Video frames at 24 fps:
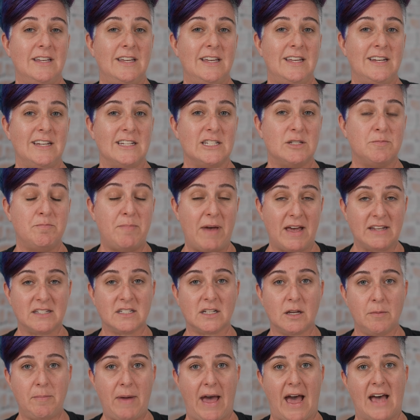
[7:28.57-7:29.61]
in its
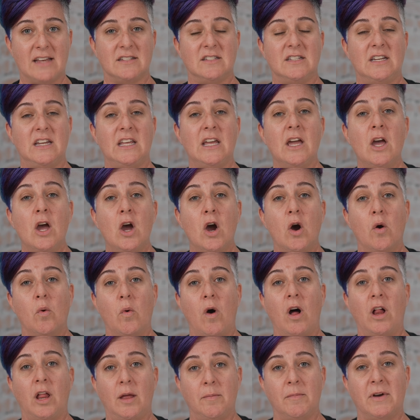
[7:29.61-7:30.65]
best capacity
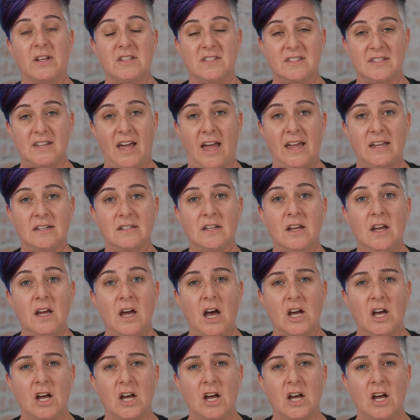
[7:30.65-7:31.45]
while I'm on site.